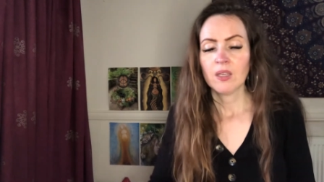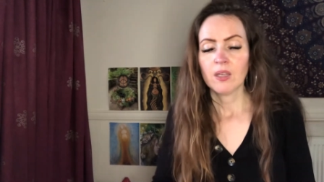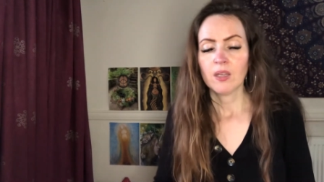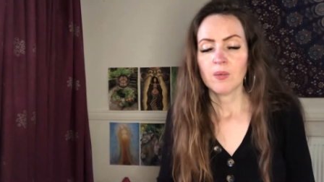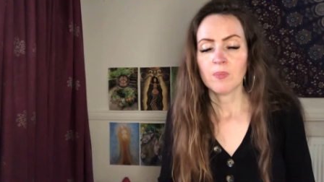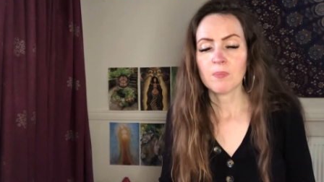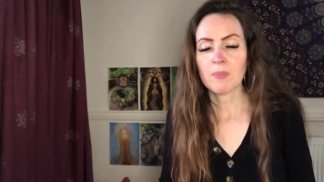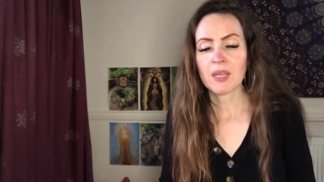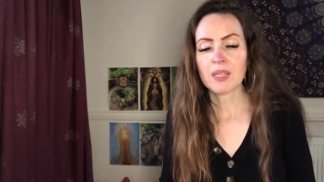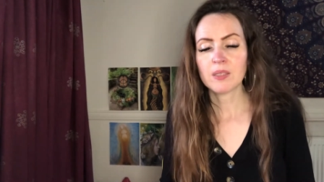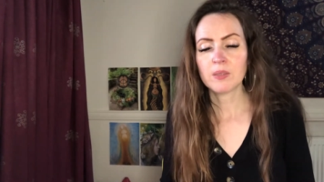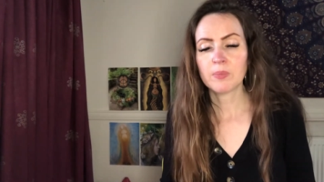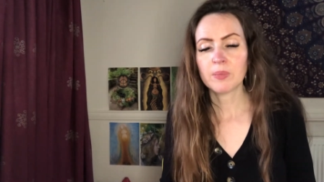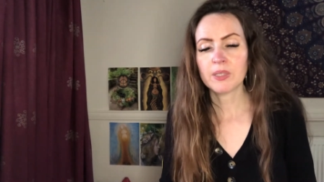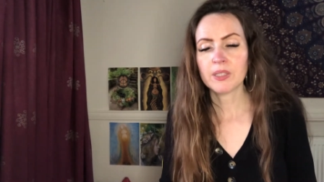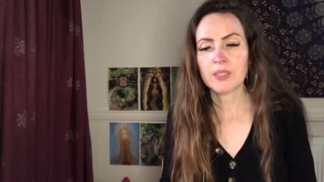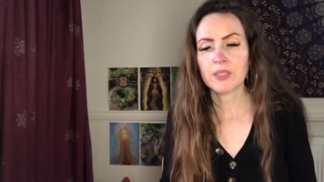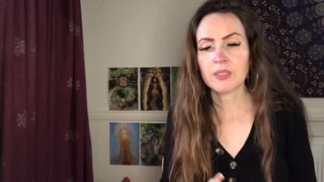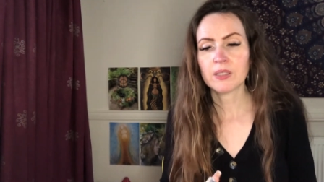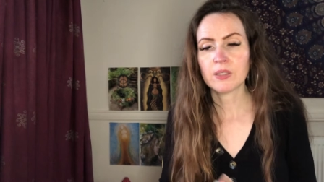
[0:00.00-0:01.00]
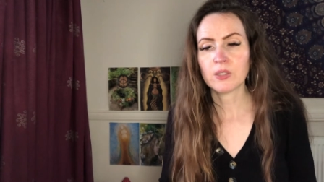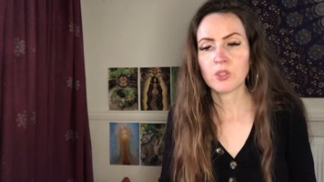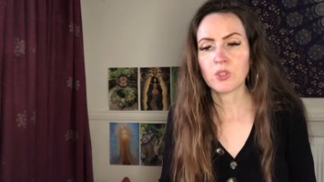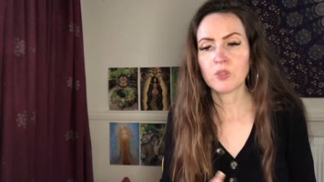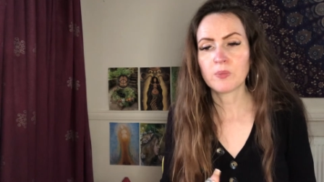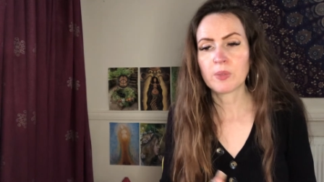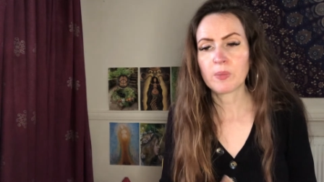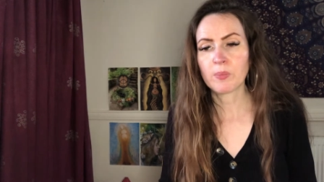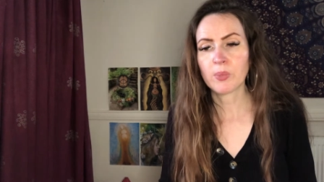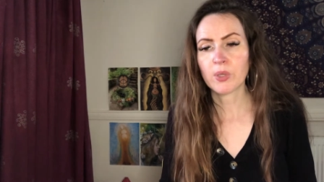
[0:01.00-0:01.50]
Maybe
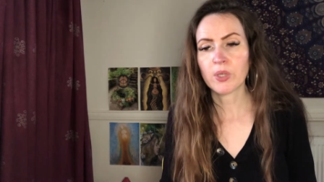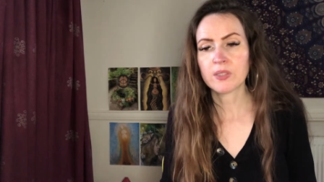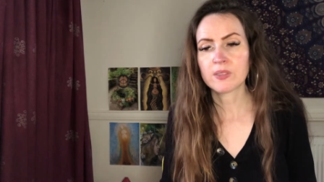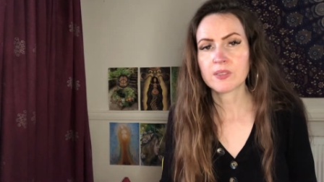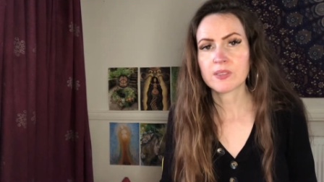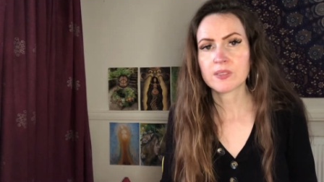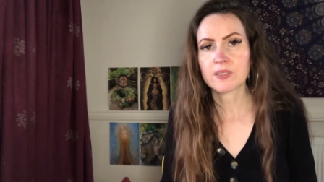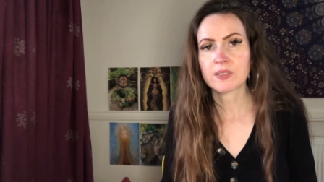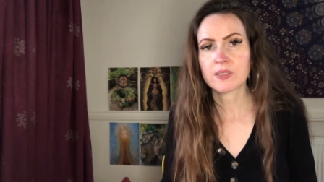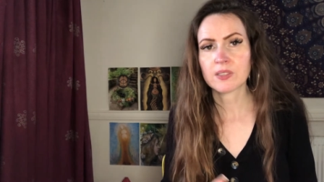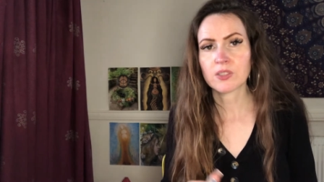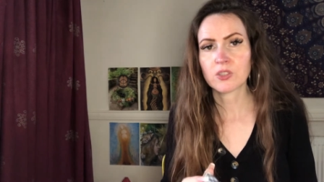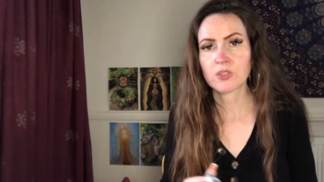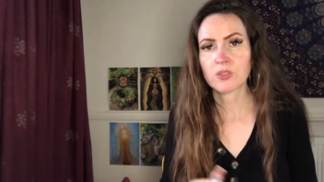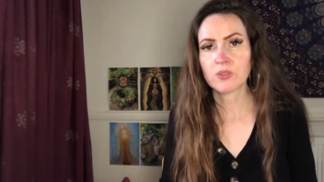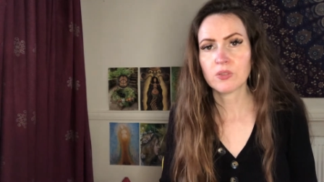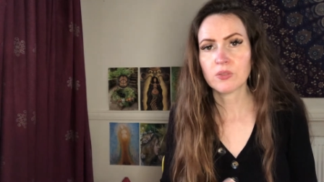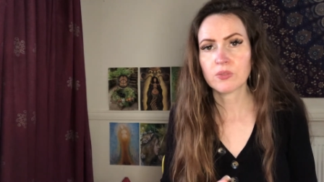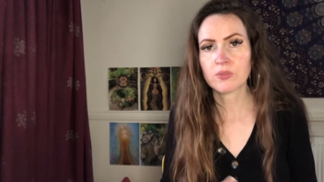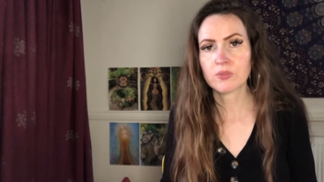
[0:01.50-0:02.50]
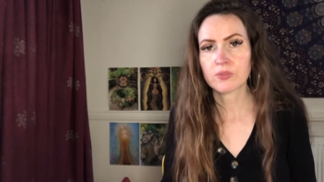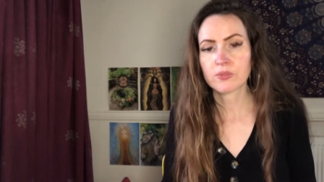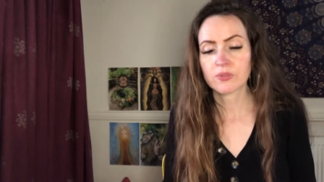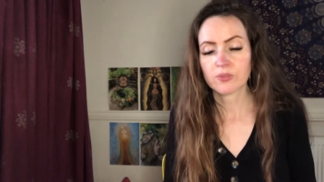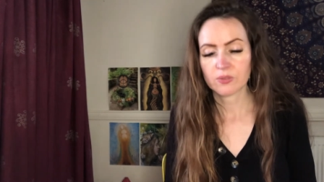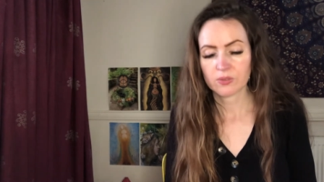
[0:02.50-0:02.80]
you'd been putting this decision off,